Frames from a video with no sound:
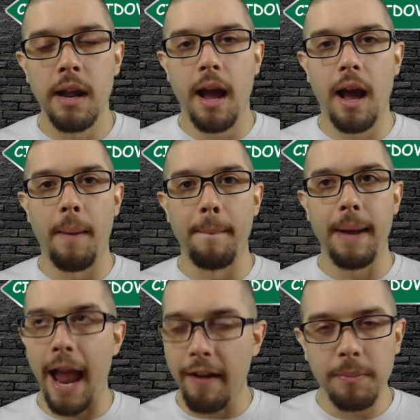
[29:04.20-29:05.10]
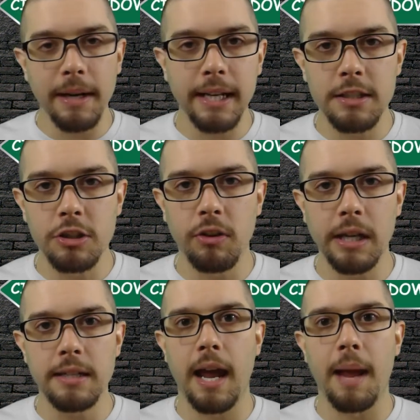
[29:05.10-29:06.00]
But everybody gets
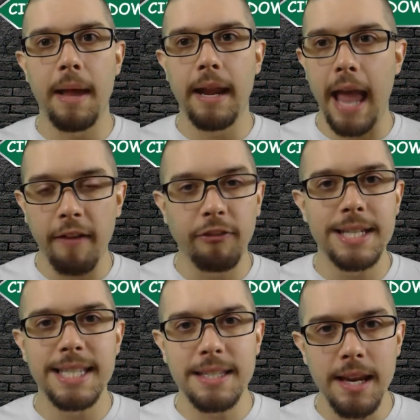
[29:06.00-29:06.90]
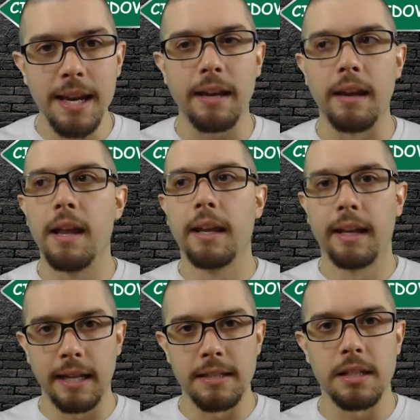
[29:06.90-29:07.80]
screen time and every scene
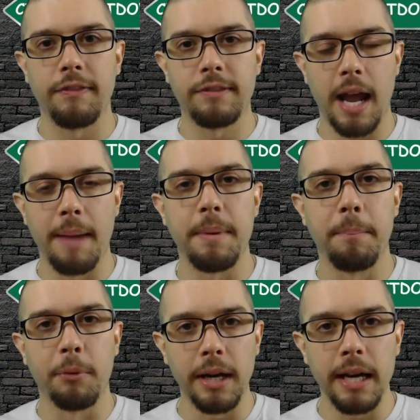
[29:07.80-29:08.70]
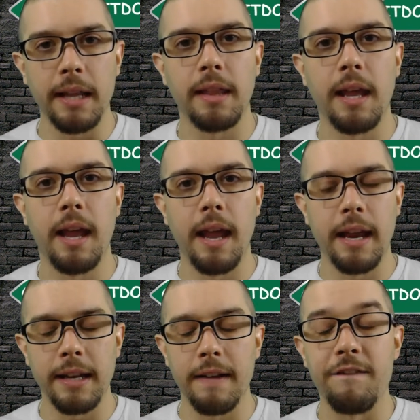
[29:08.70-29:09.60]
gets enough time to breathe. And it
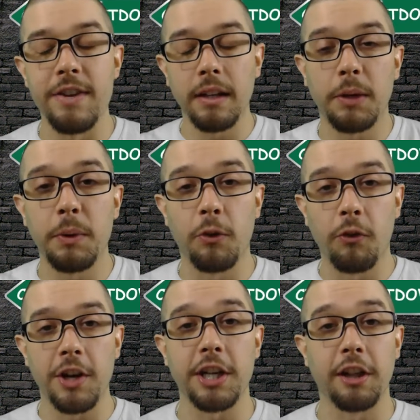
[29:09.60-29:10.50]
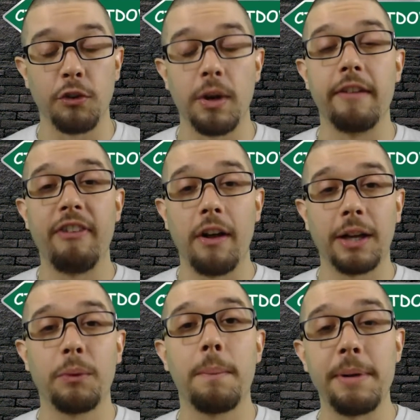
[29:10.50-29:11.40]
didn't feel like we were rushing through it. It felt like
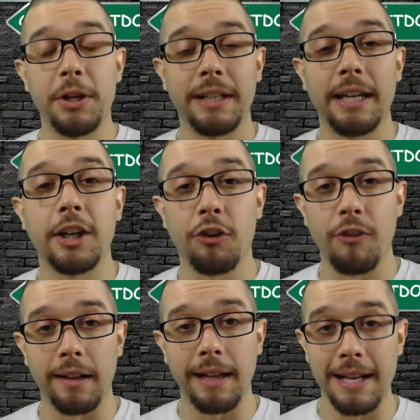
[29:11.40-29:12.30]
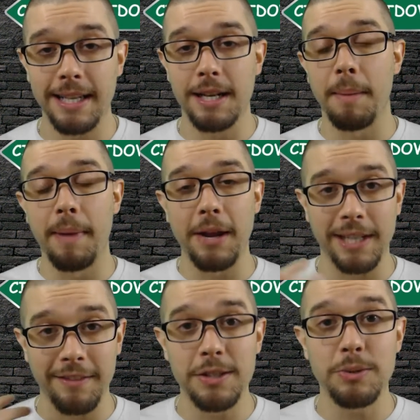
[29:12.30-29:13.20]
we're building it correctly. I said to my buddy, I was like,
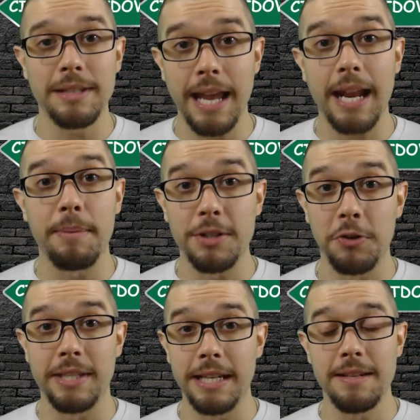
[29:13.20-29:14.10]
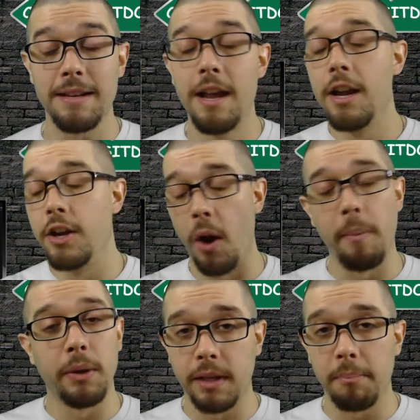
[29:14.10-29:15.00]
if this was a 10-episode season,
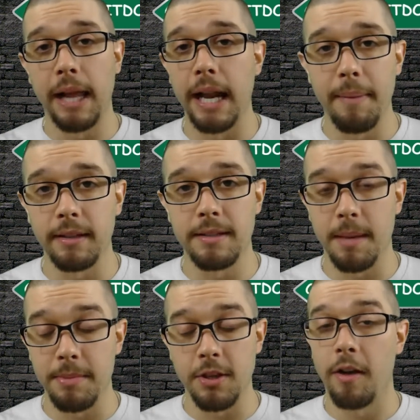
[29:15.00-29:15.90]
nobody would complain about this episode.